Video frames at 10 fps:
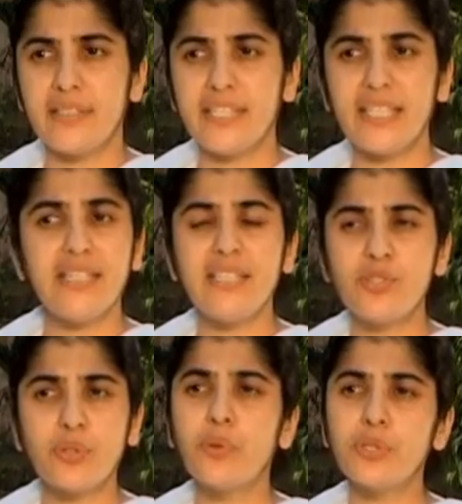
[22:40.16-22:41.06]
then this
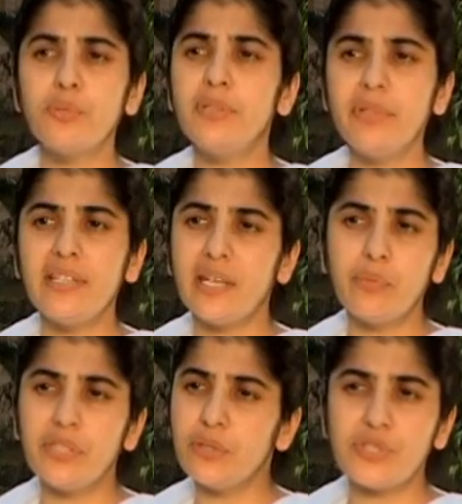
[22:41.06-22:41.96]
thought will be there
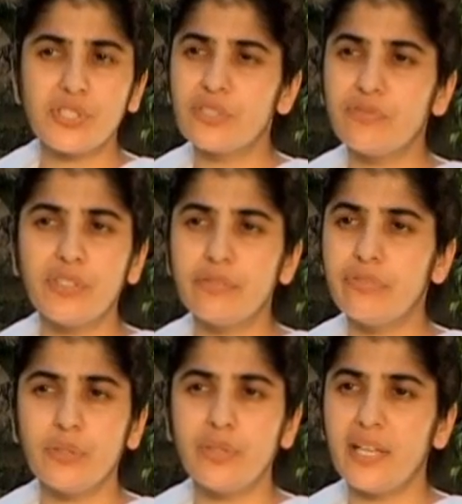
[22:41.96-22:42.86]
with you just for a
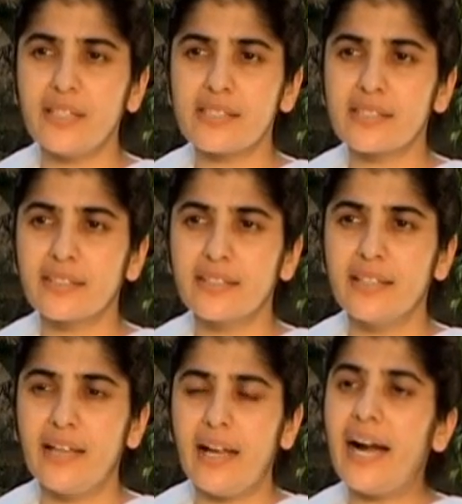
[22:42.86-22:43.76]
few days.
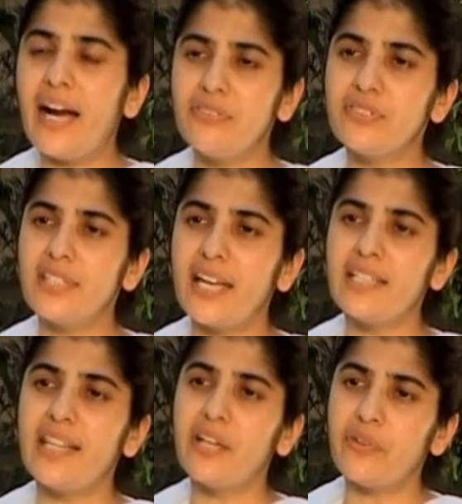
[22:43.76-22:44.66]
After
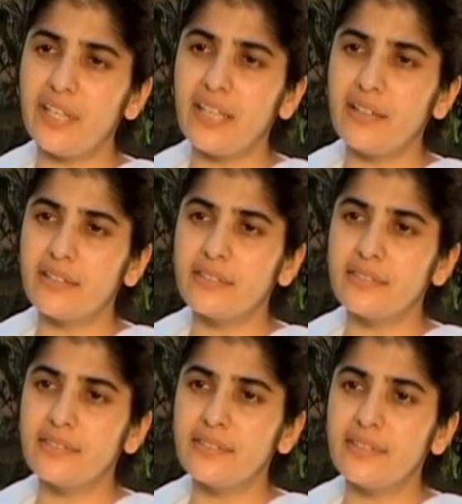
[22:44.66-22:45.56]
that, that ring,
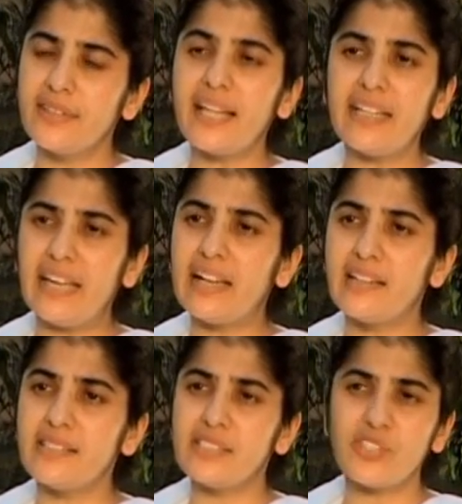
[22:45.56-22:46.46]
that
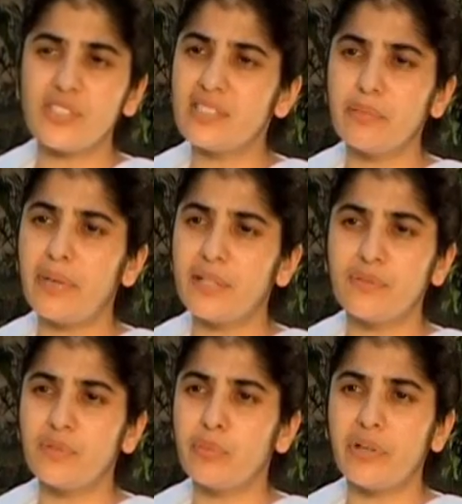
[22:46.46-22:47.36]
necklace is just a part
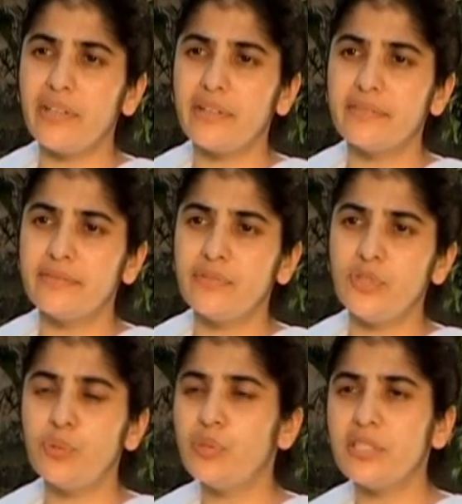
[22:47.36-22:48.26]
of the body.
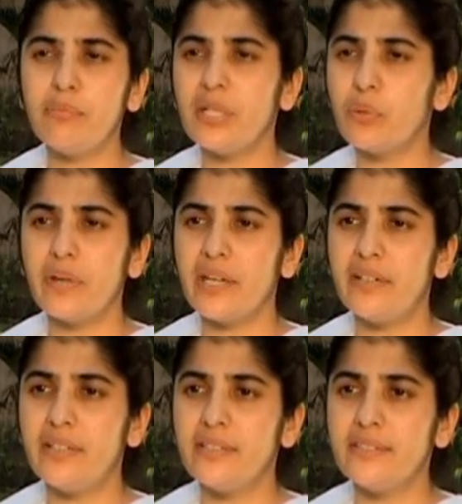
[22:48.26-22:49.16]
You wouldn't be aware.
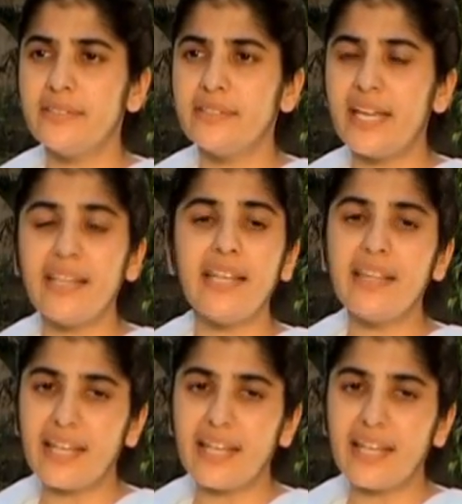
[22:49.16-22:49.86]
And then